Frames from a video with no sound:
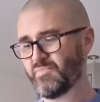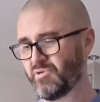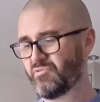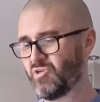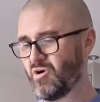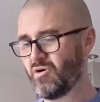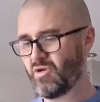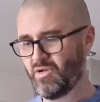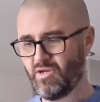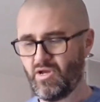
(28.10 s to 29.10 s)

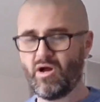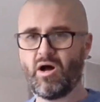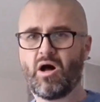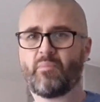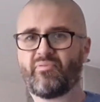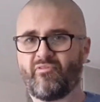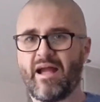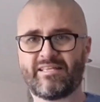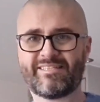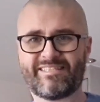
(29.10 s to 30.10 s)
Brewdog. Hop
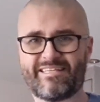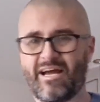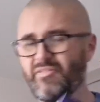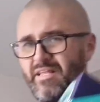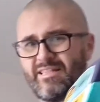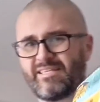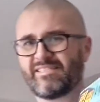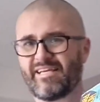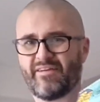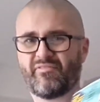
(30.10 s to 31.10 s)
Frenzy. I think this
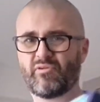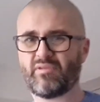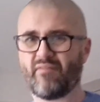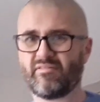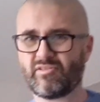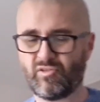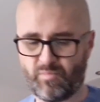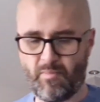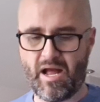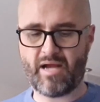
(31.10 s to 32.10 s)
is in a few different
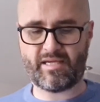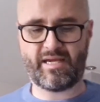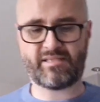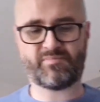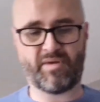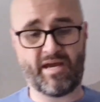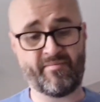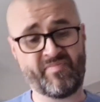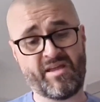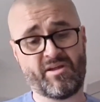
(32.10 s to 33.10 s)
supermarkets,
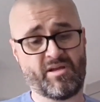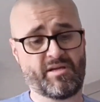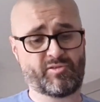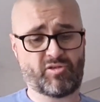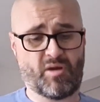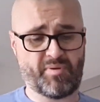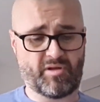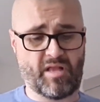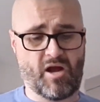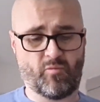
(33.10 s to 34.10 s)
but
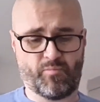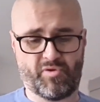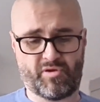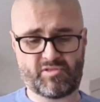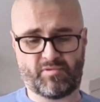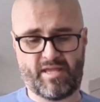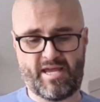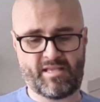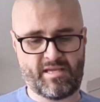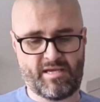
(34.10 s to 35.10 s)
Tropical Outburst
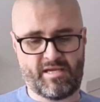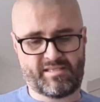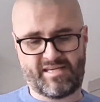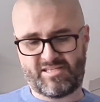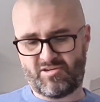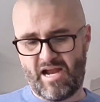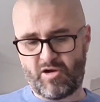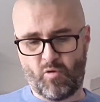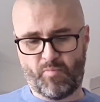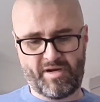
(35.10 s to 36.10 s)
Within says, crack
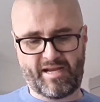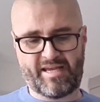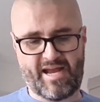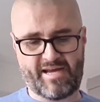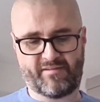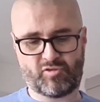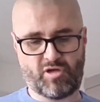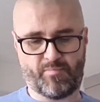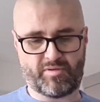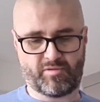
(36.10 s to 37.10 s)
open a can of
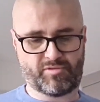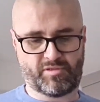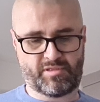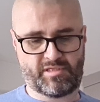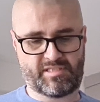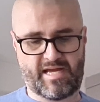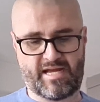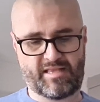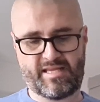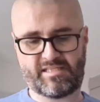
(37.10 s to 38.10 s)
tropical goodness,
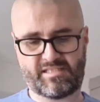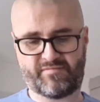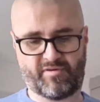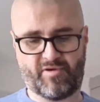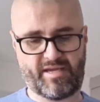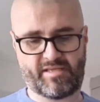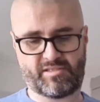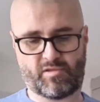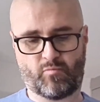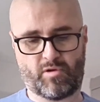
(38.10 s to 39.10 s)
our latest foray
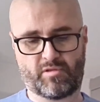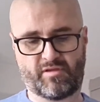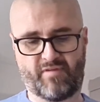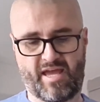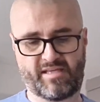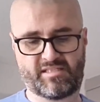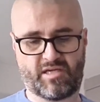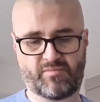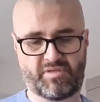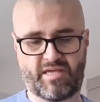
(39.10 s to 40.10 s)
into the world of hazy
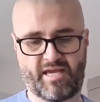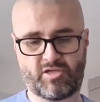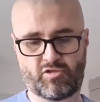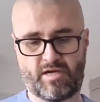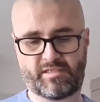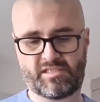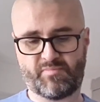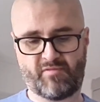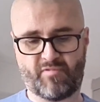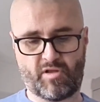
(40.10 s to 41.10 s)
IPA, cranks up
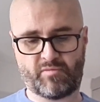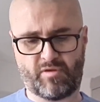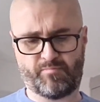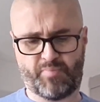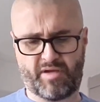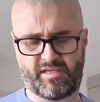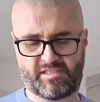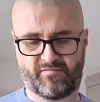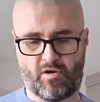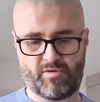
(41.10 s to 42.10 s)
the volume with buckets
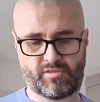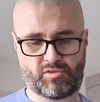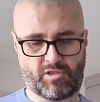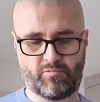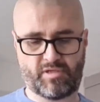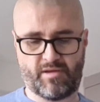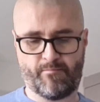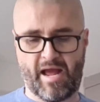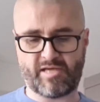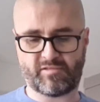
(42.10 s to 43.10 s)
of orange, coconut and
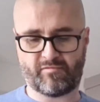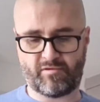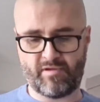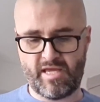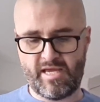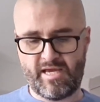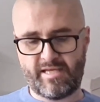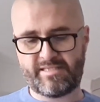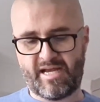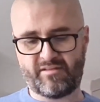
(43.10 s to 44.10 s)
passion fruit,
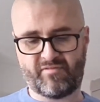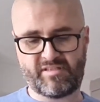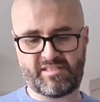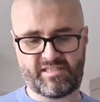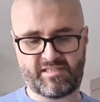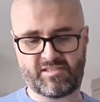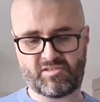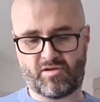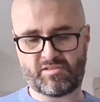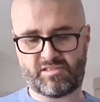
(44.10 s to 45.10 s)
delve into the
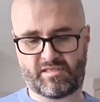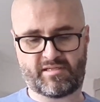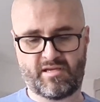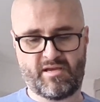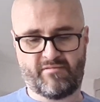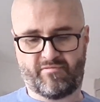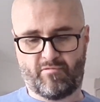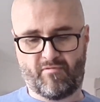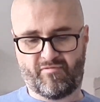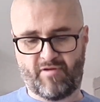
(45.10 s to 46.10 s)
exotic for
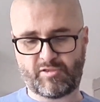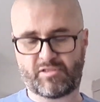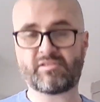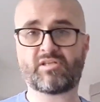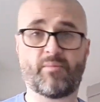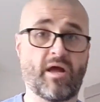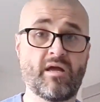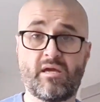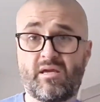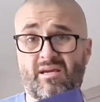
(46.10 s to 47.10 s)
a refreshing summer.
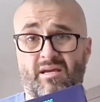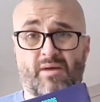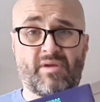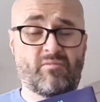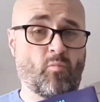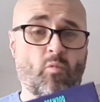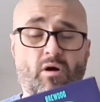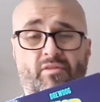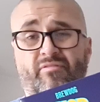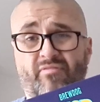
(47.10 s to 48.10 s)
I mean,
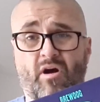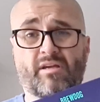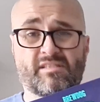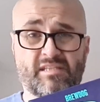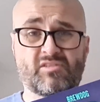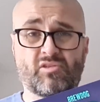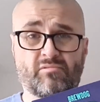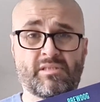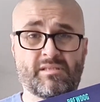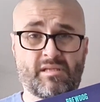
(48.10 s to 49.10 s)
what the fuck is this
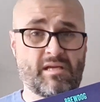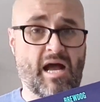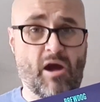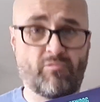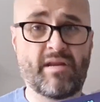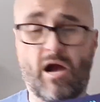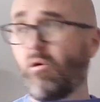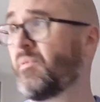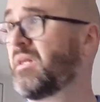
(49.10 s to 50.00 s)
doing out now? I